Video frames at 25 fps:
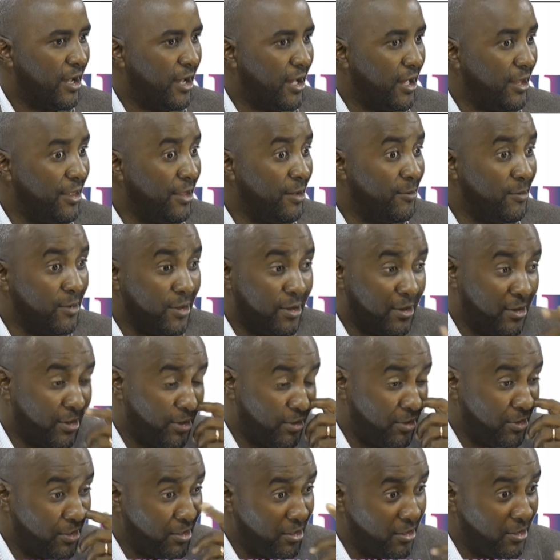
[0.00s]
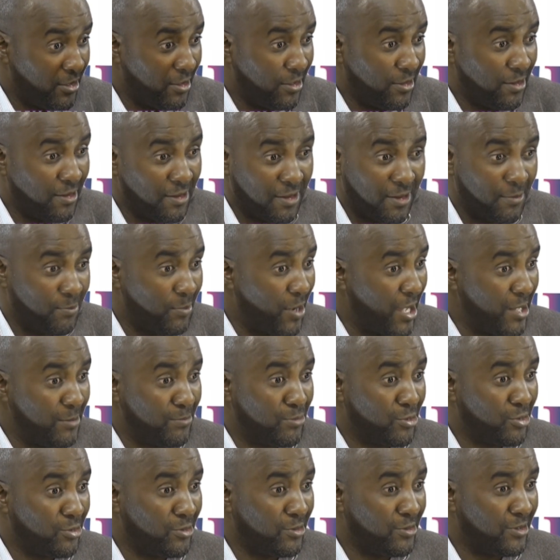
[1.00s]
The
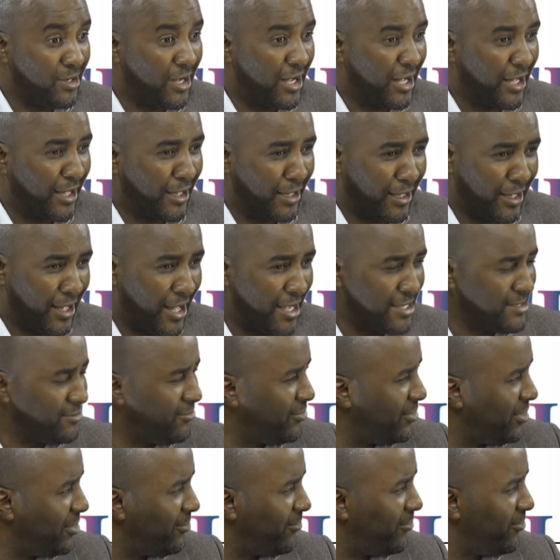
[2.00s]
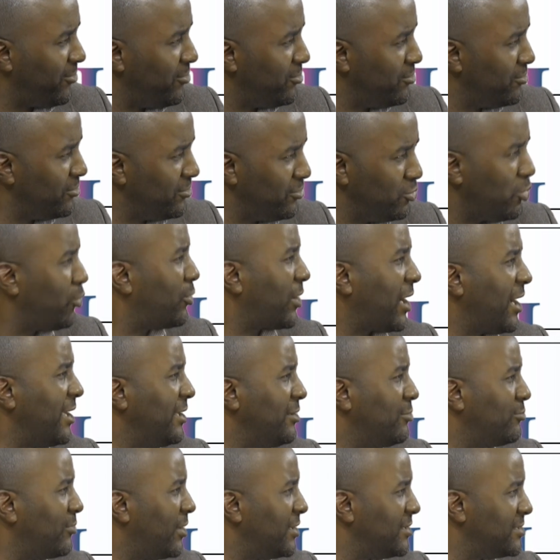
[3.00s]
Bible has very few, no
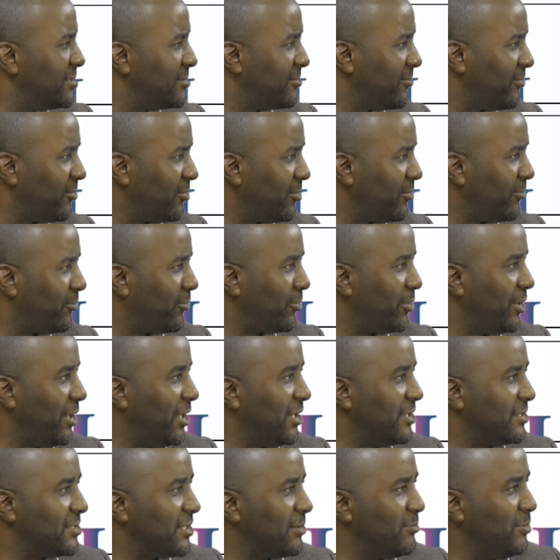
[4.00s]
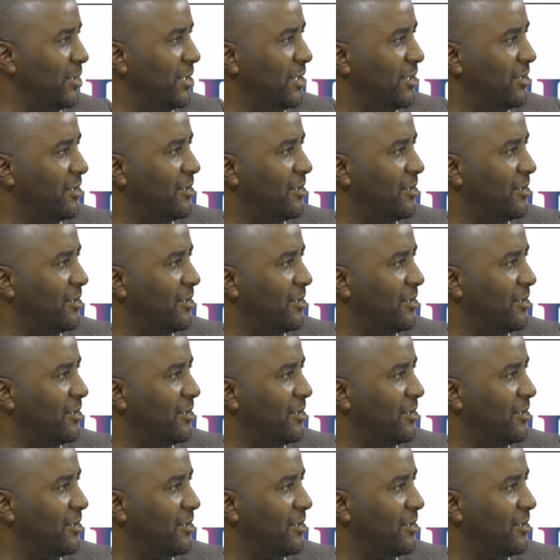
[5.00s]
kind words for debt. I mean,